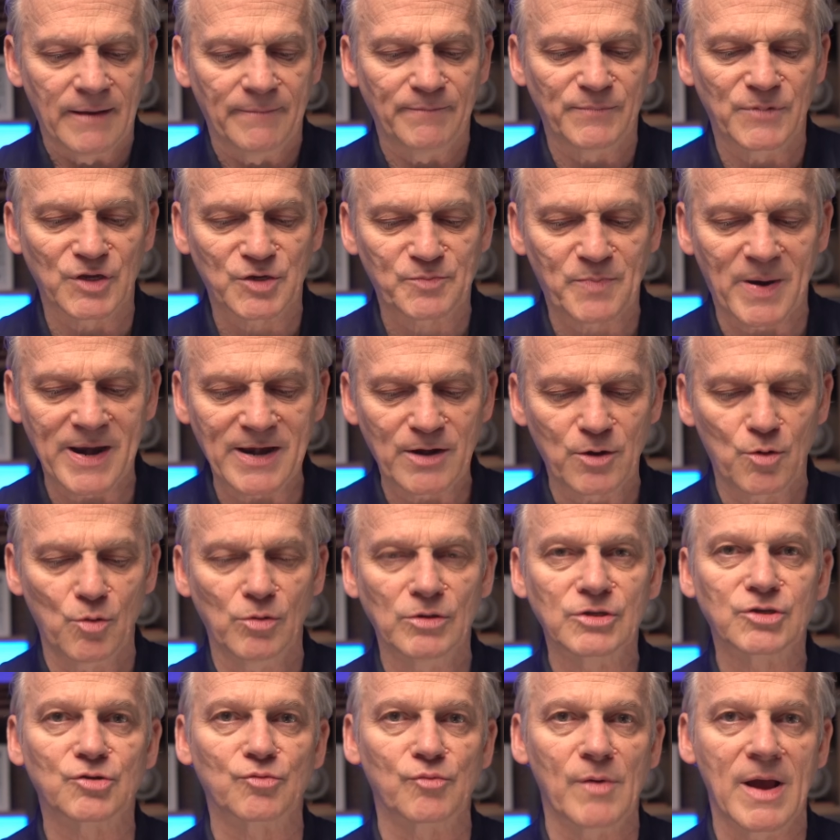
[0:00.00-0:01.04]
Despite
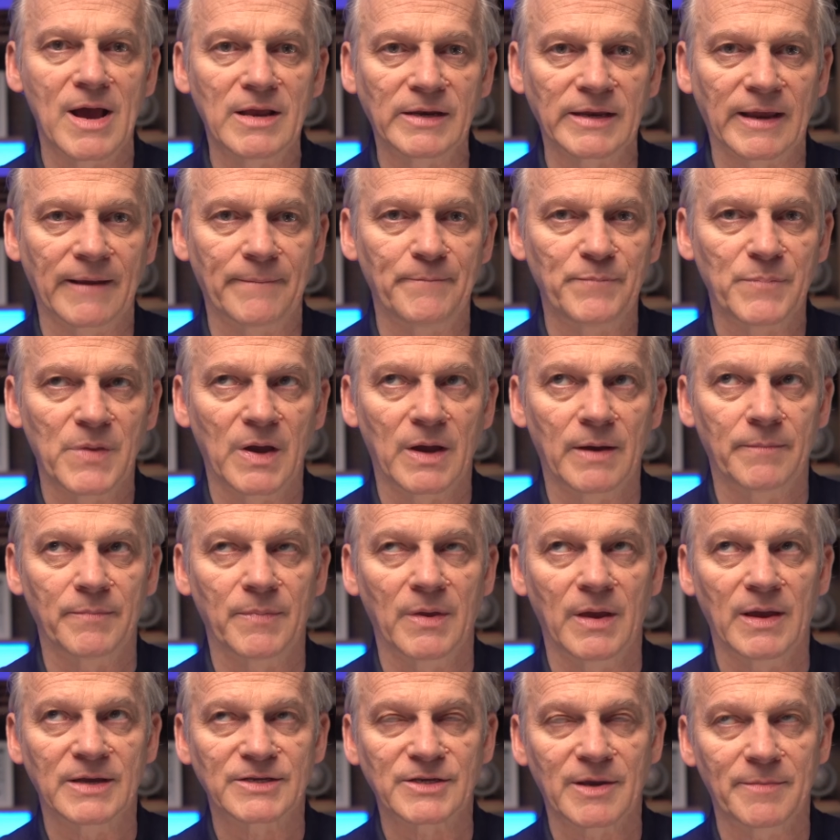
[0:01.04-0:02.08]
gold's rally,
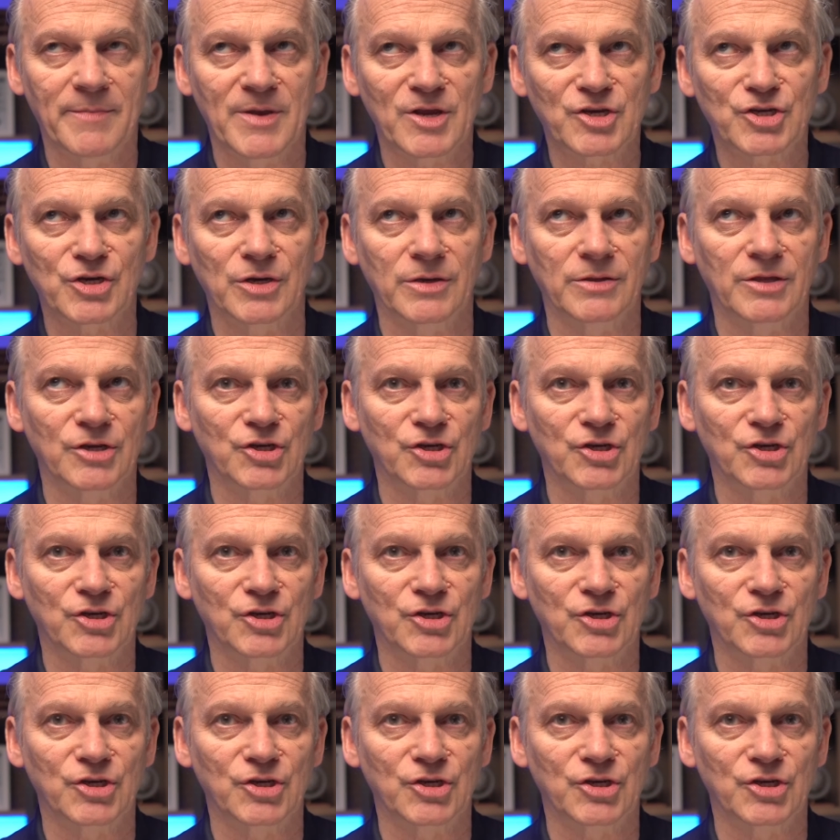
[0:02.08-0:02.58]
as I mentioned,